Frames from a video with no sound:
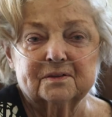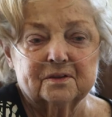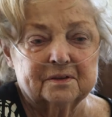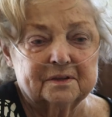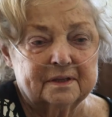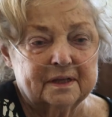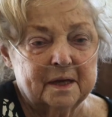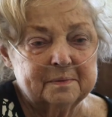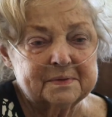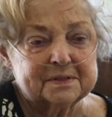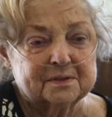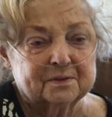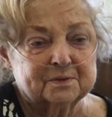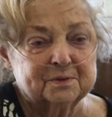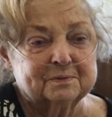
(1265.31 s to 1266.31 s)
Gertie,
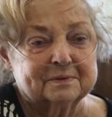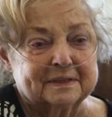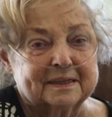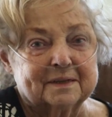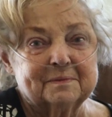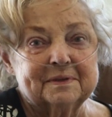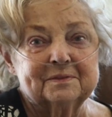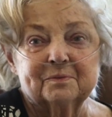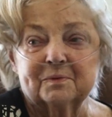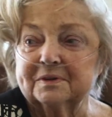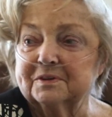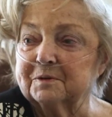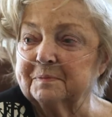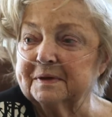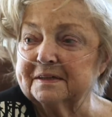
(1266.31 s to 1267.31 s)
absolutely. Yeah? I mean, one
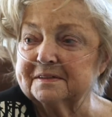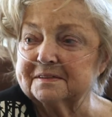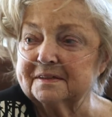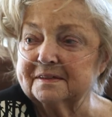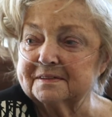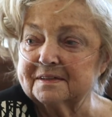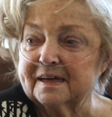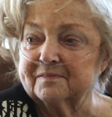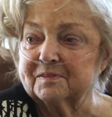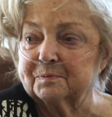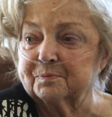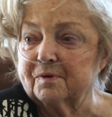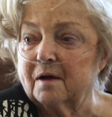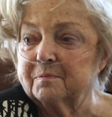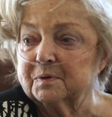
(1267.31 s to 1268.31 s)
of the biggest things I have a
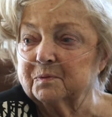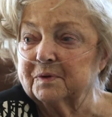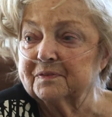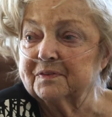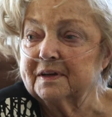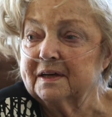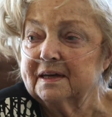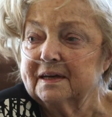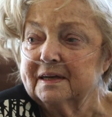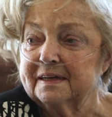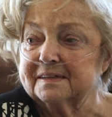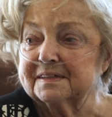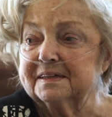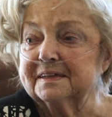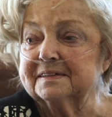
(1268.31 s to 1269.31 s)
problem with
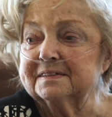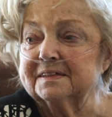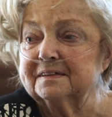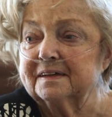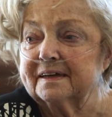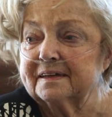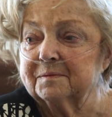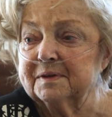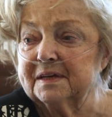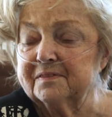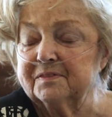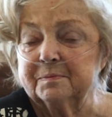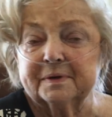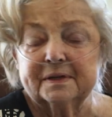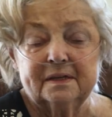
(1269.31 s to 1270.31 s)
is the internet. I mean,
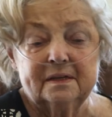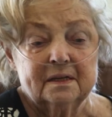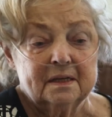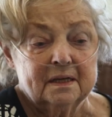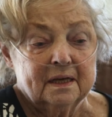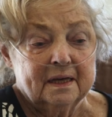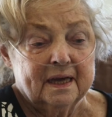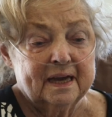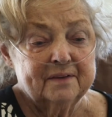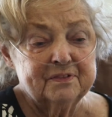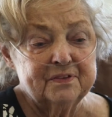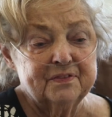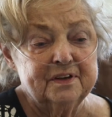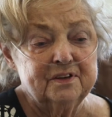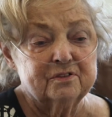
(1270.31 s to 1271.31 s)

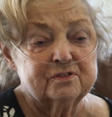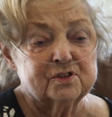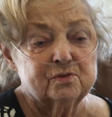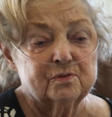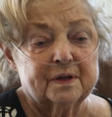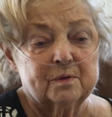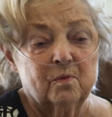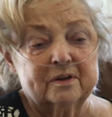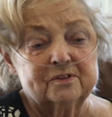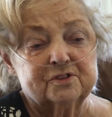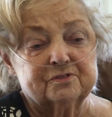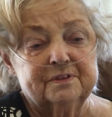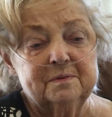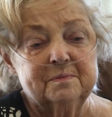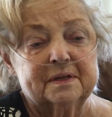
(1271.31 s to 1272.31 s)
everything you do, they want
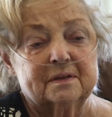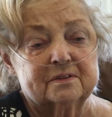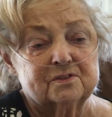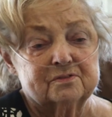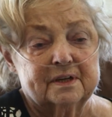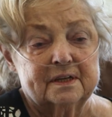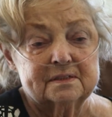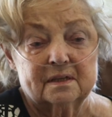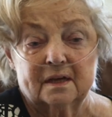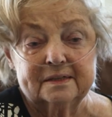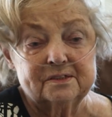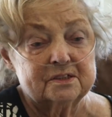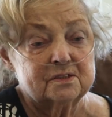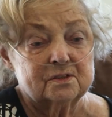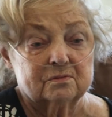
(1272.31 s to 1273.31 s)
your email address, and I
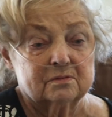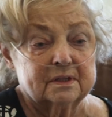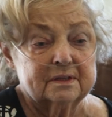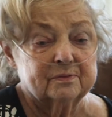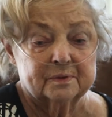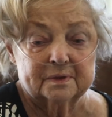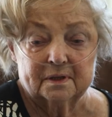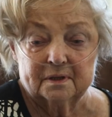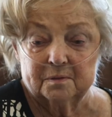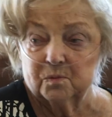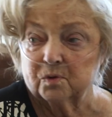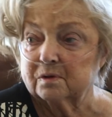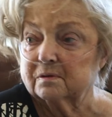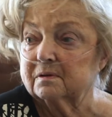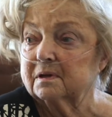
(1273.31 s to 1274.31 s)
just don't give one
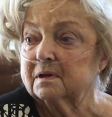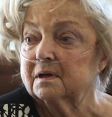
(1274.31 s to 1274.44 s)
anymore.